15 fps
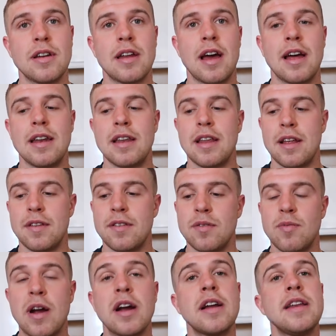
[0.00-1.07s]
And this
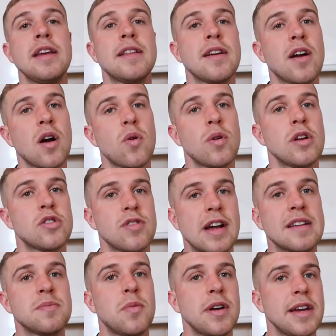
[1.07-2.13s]
is where I need to go and
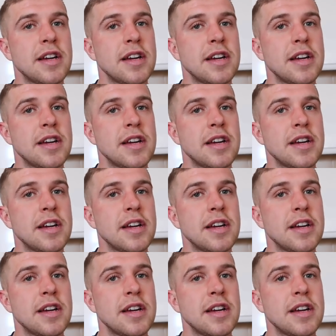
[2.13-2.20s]
address my